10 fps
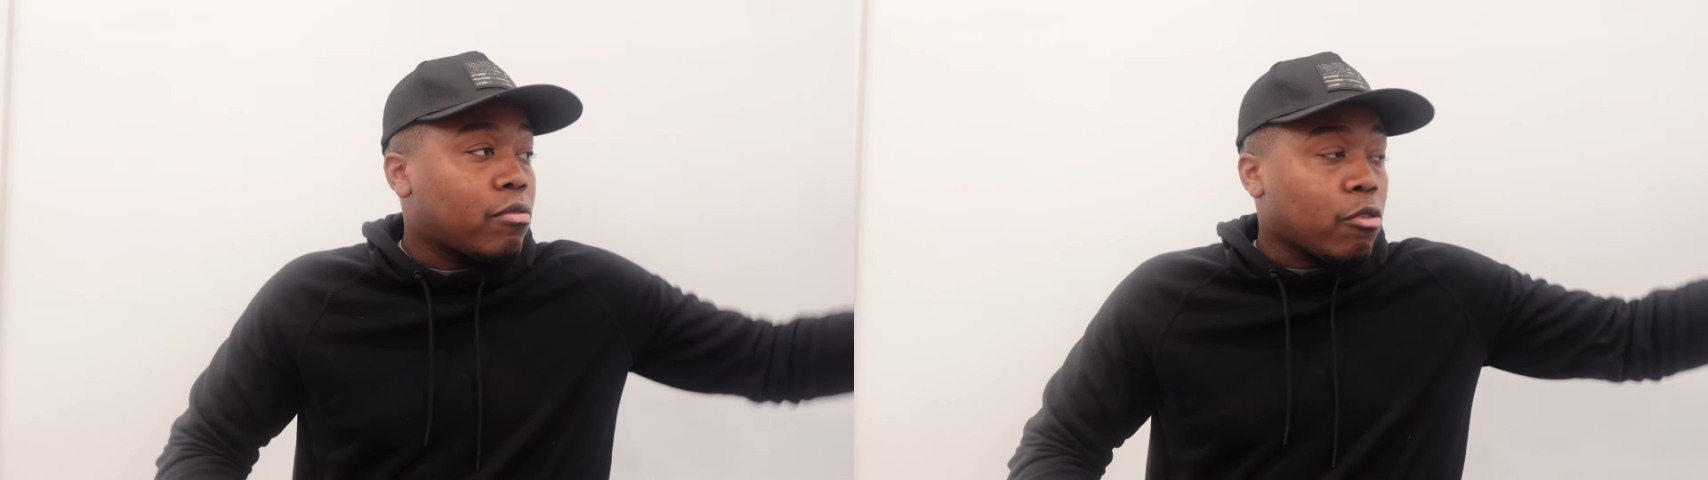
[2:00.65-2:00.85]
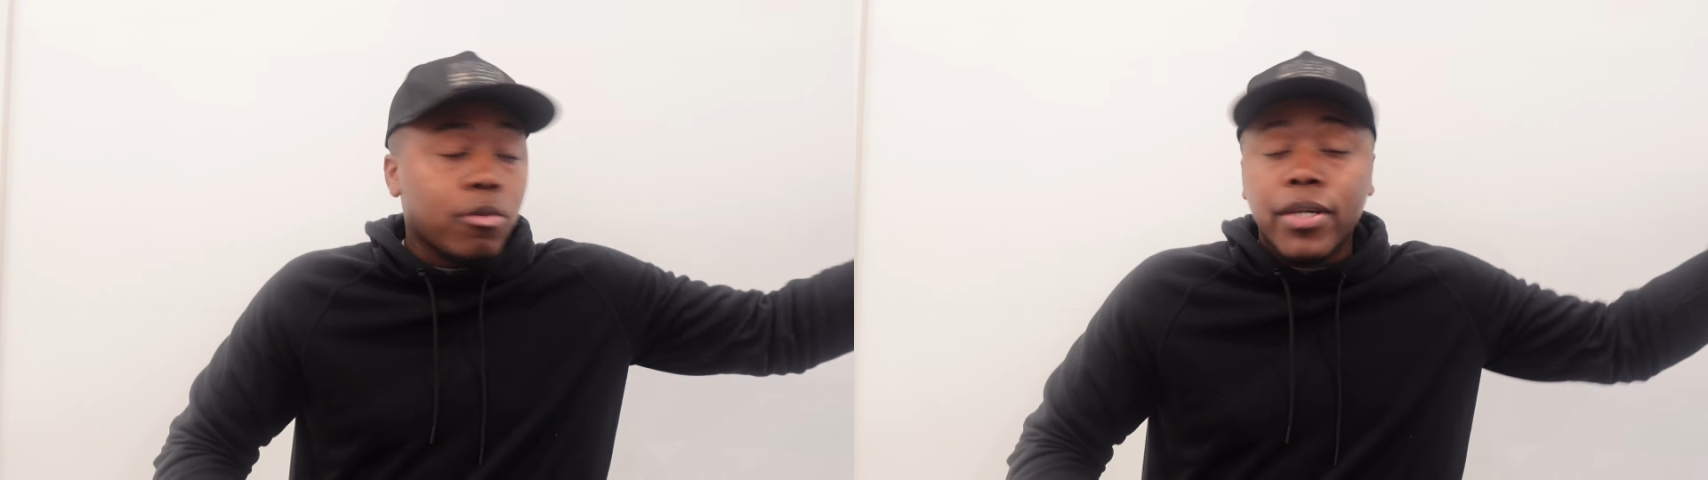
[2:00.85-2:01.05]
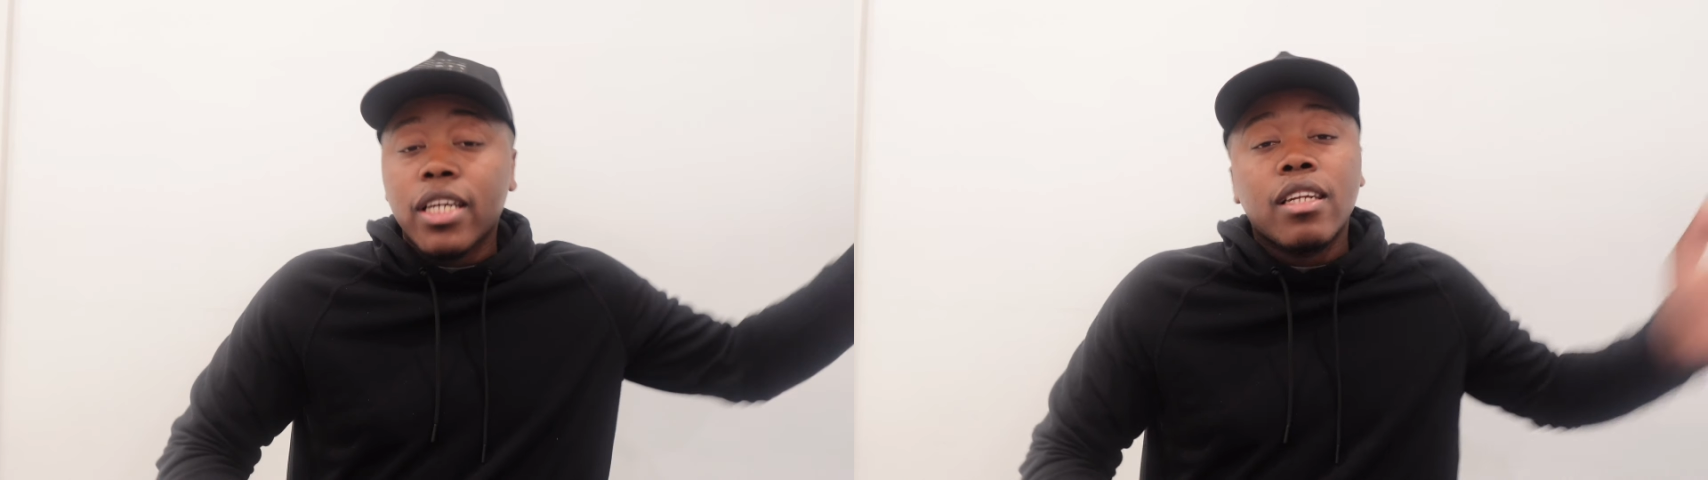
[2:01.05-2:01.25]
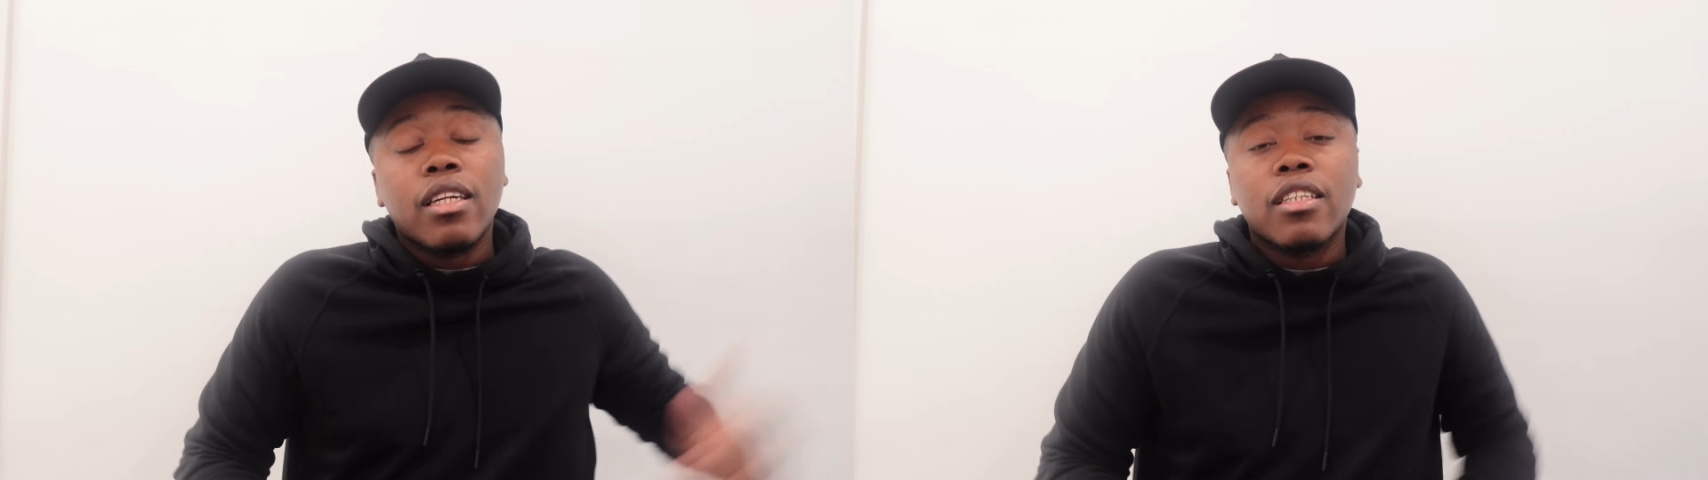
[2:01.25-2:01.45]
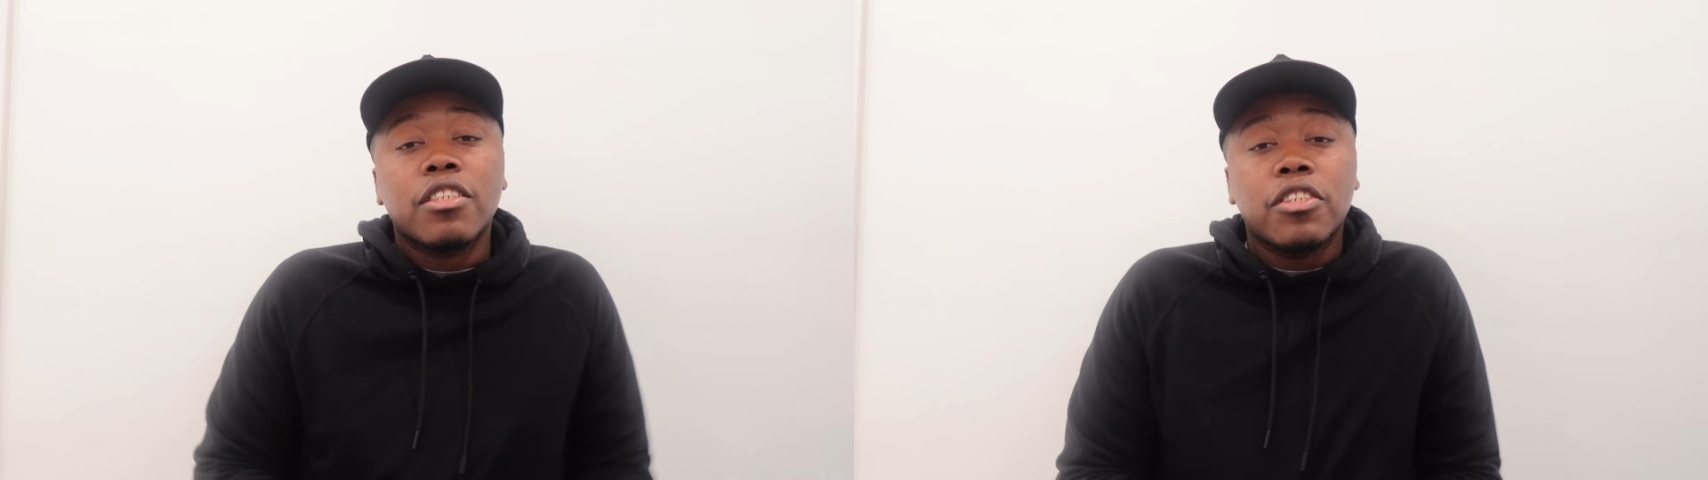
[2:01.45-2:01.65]
through the
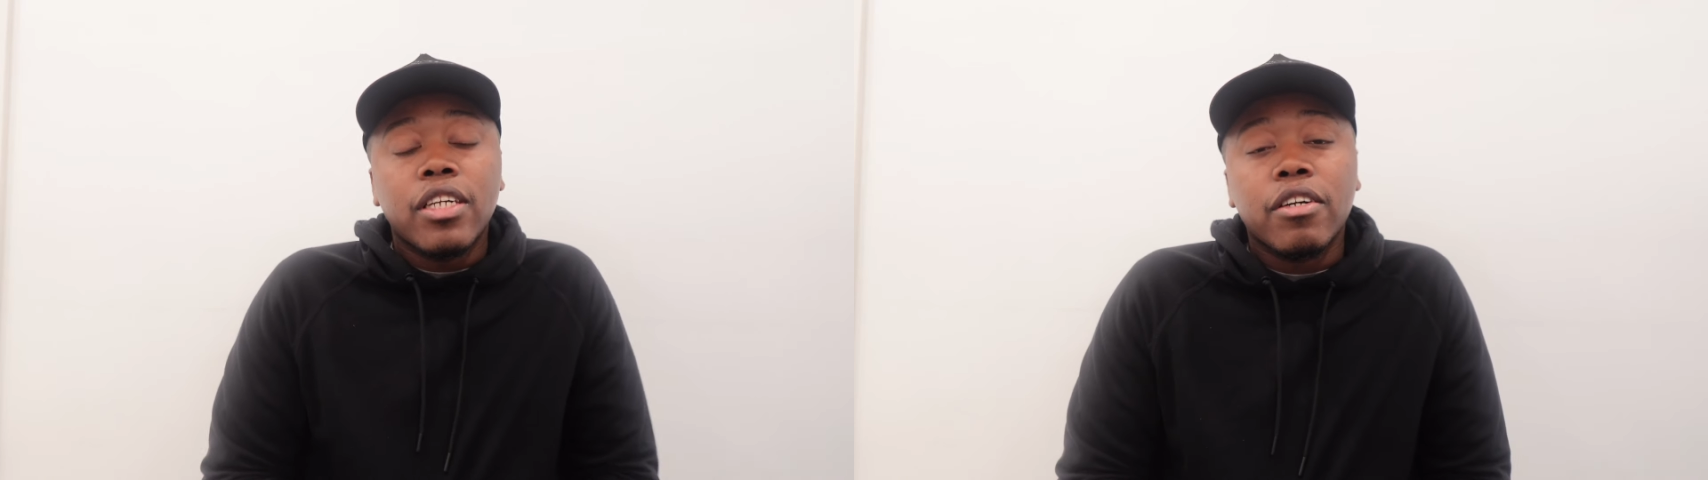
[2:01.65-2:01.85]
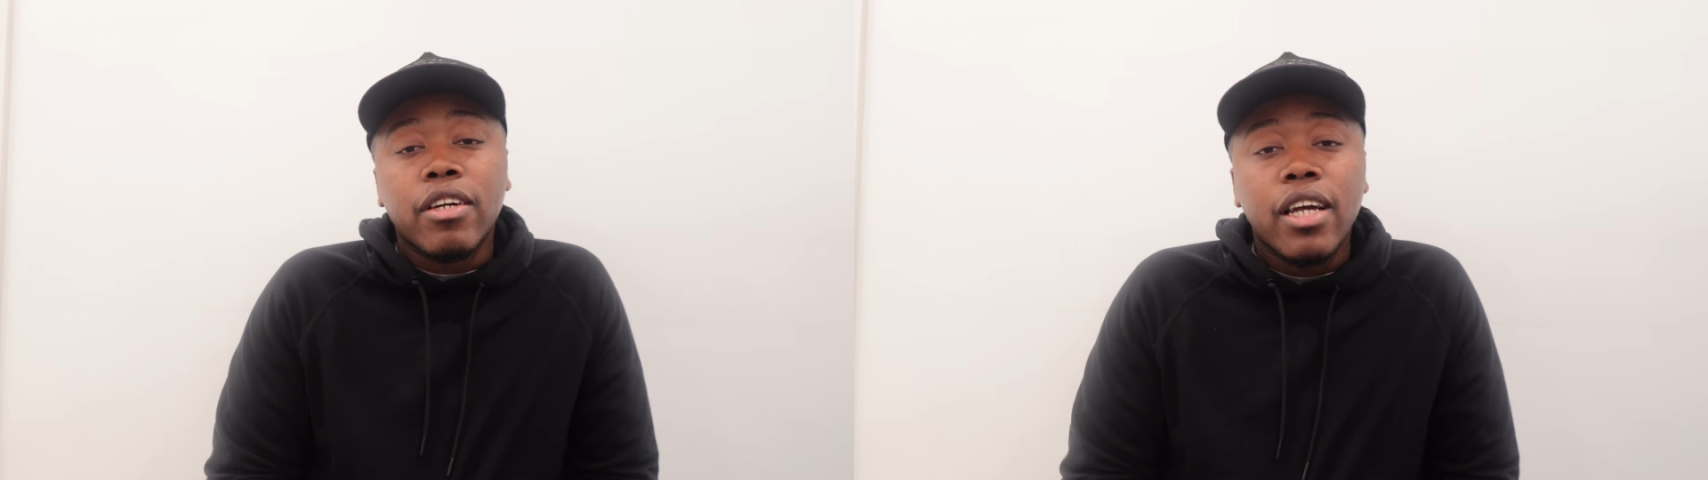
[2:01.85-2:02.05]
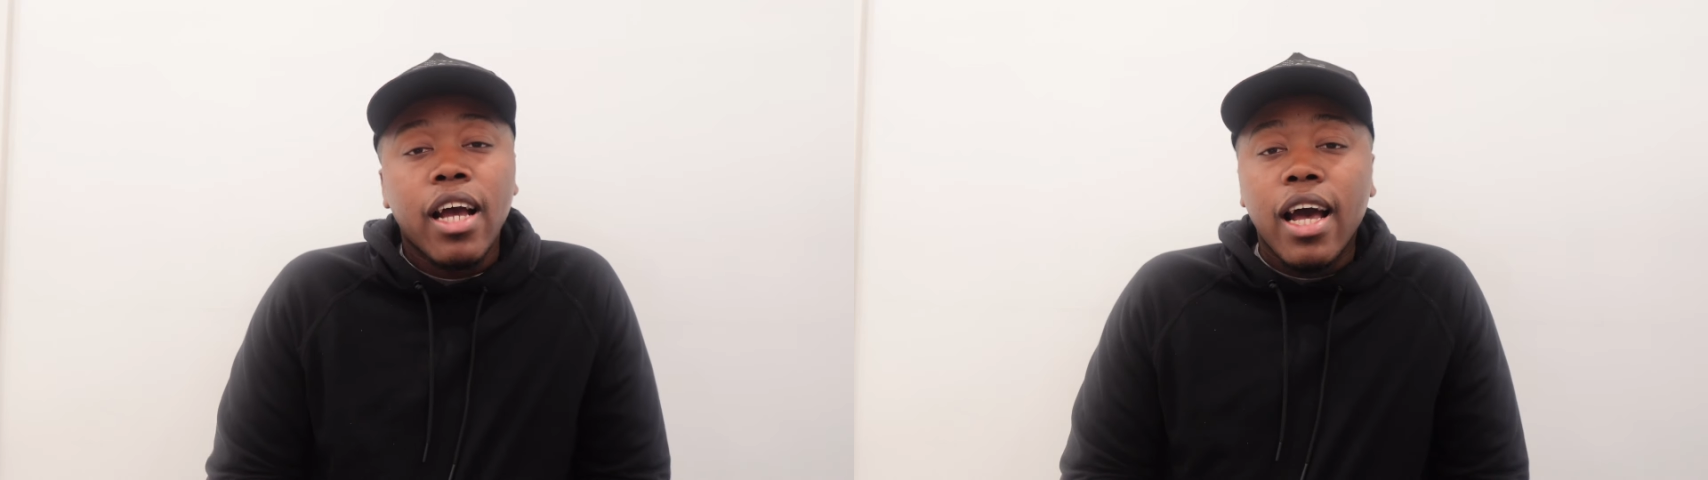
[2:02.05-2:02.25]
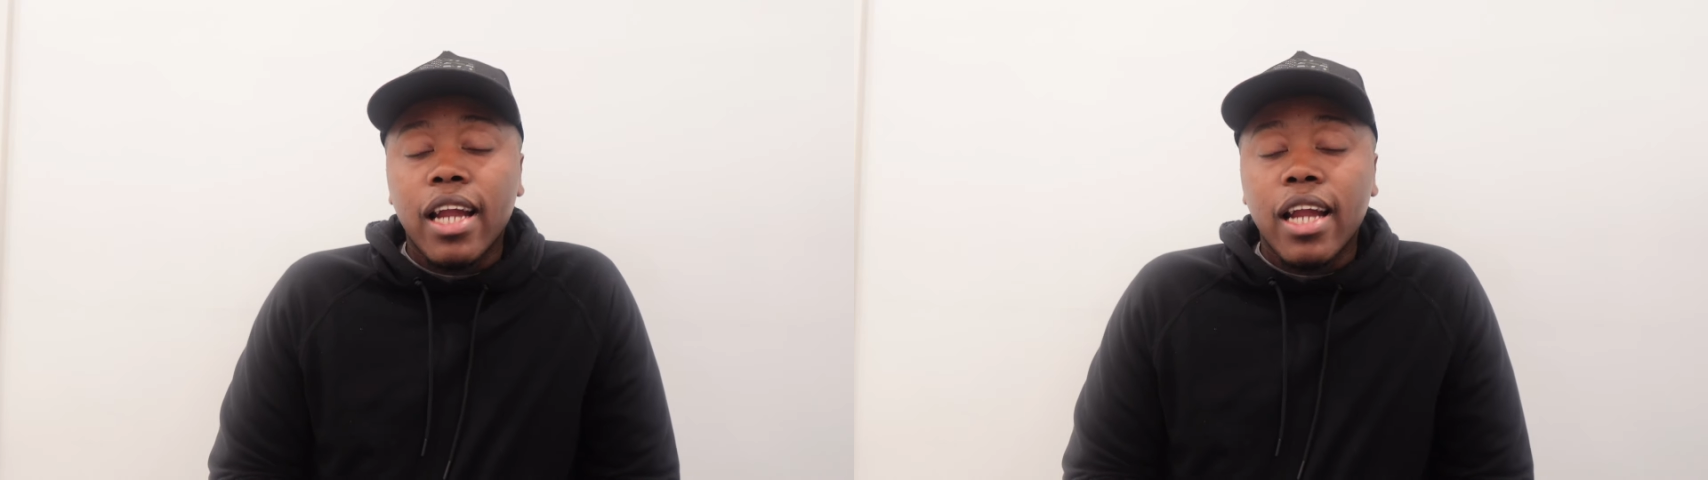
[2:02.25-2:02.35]
beginning of this year